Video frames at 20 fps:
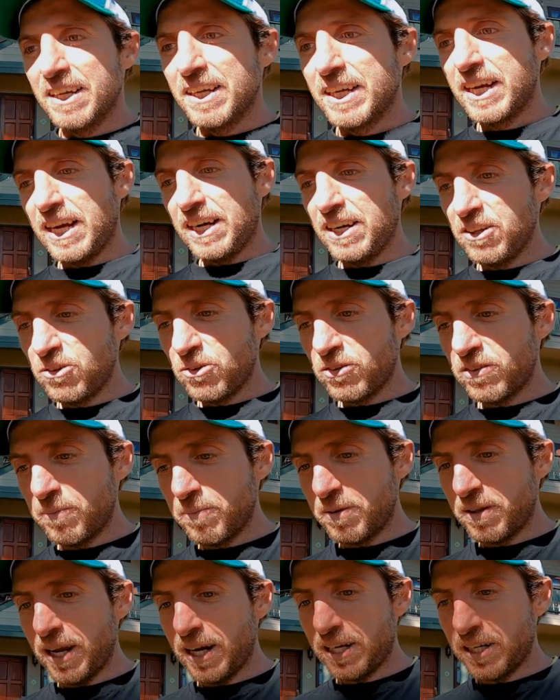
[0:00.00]
got into
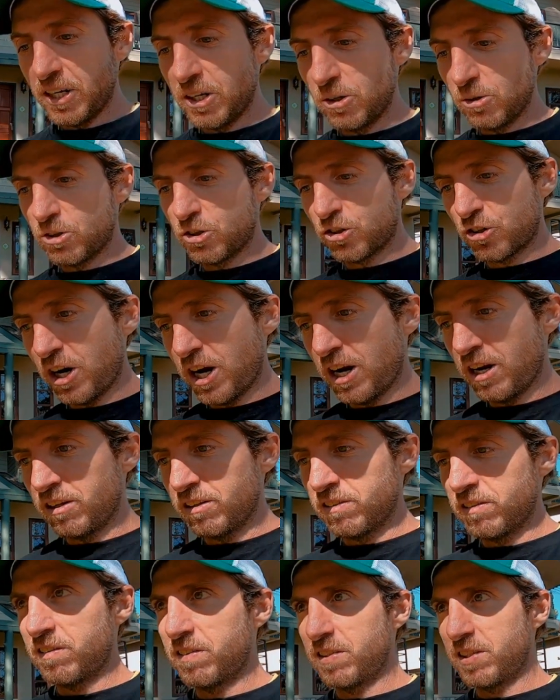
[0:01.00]
some technical
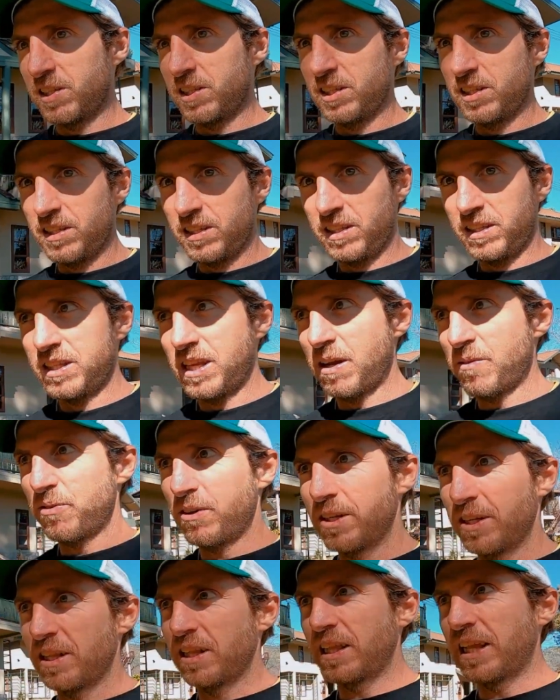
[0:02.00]
trails.
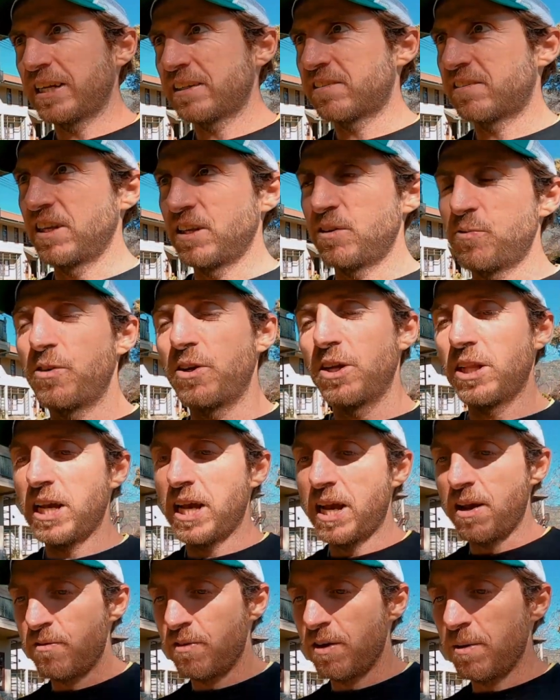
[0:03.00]
Definitely the legs did feel
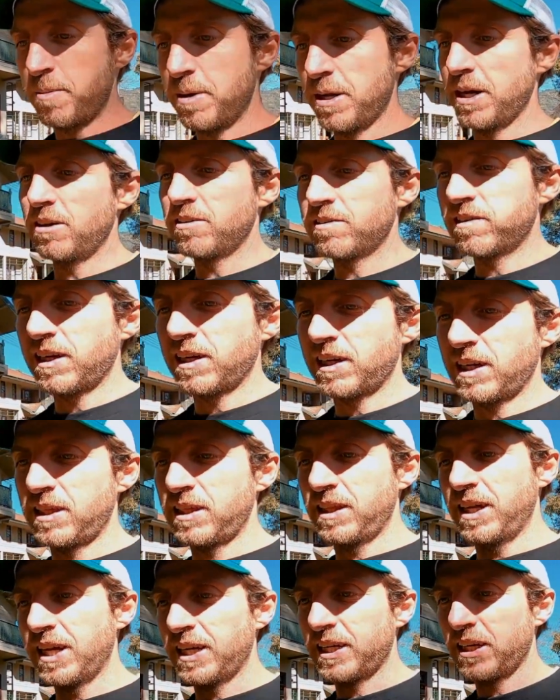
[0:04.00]
heavy, but I was like, I
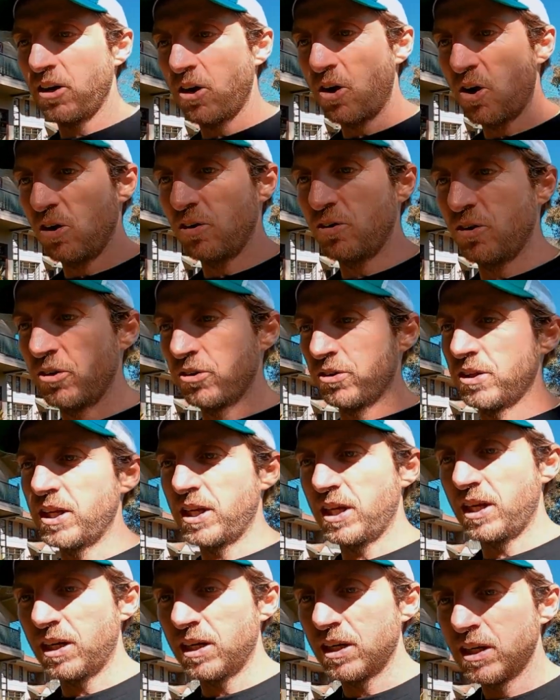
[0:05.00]
think I can hold on
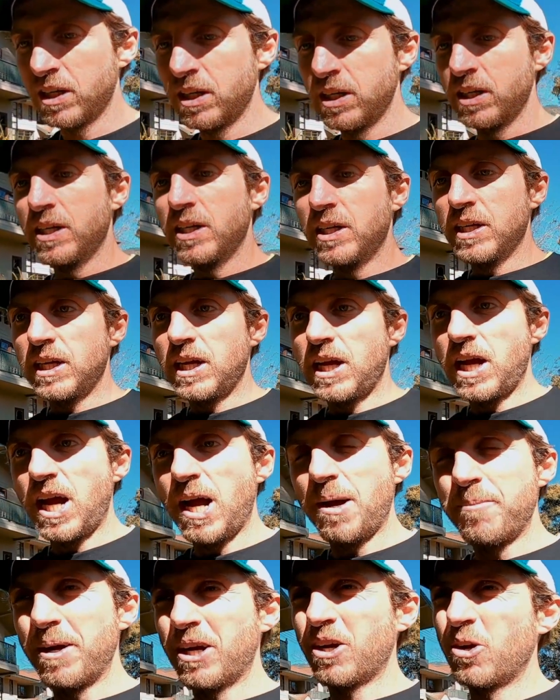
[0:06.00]
here.
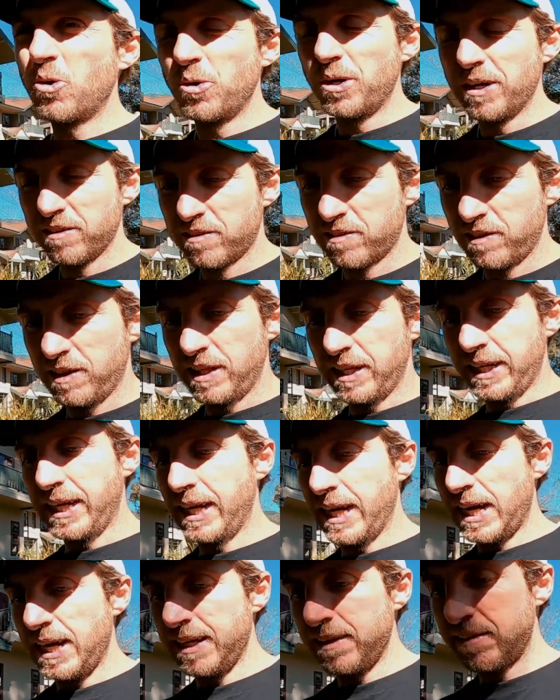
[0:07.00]
I couldn't see the
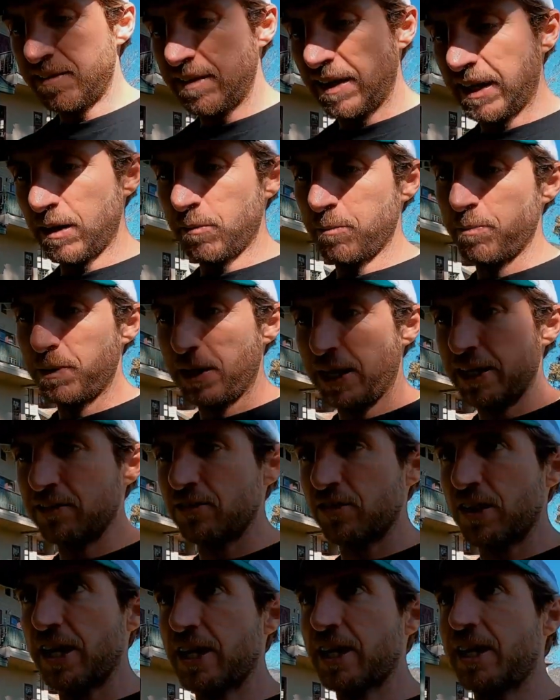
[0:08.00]
guy in second
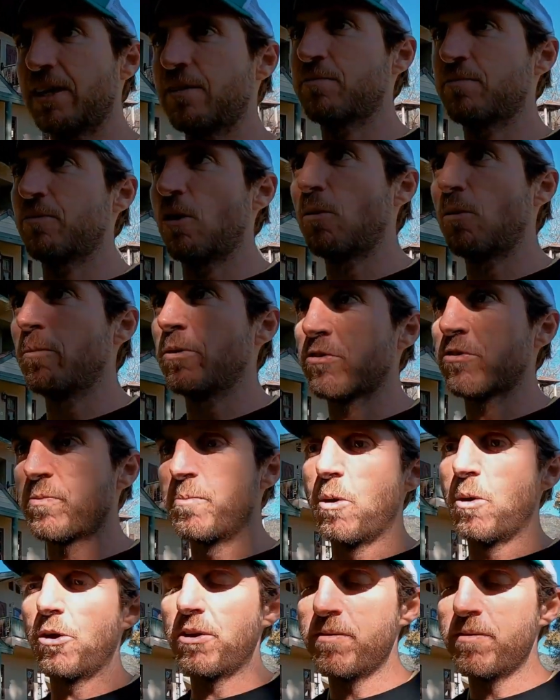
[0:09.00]
place, so that kind of almost
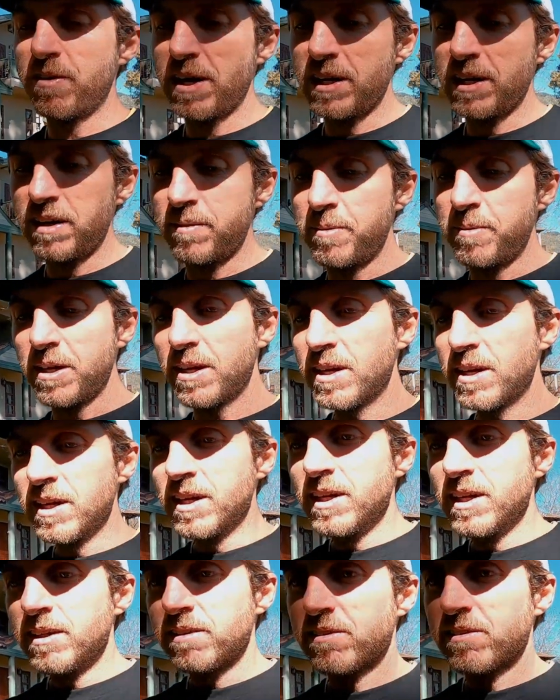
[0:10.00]
motivated me,
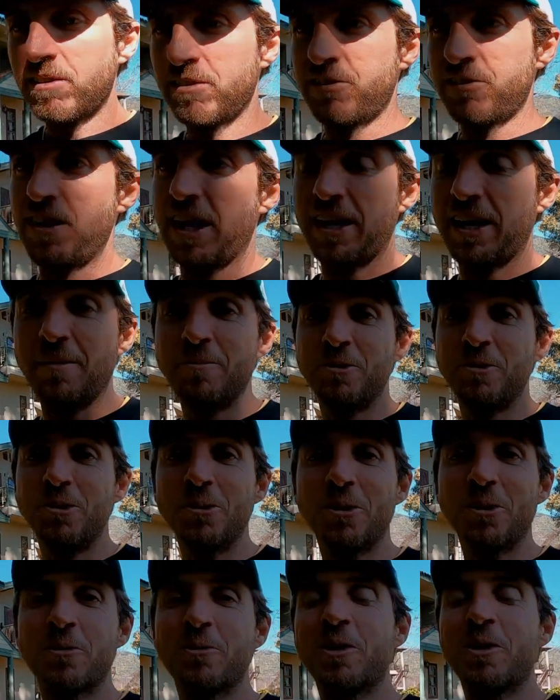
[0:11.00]
just that I'm
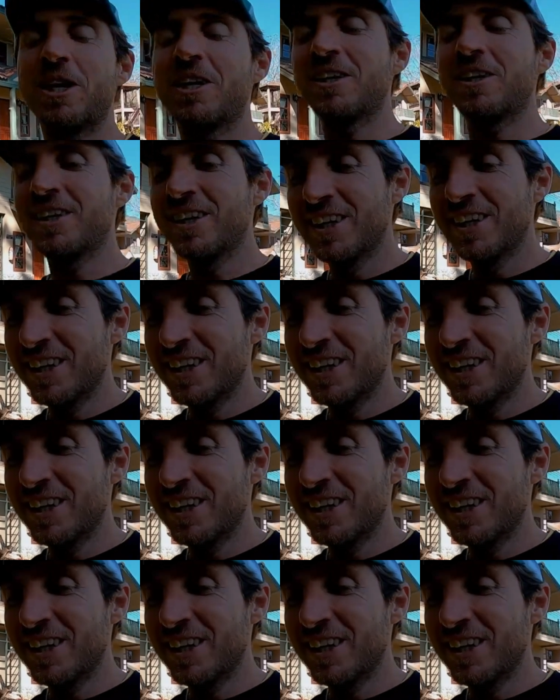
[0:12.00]
doing well.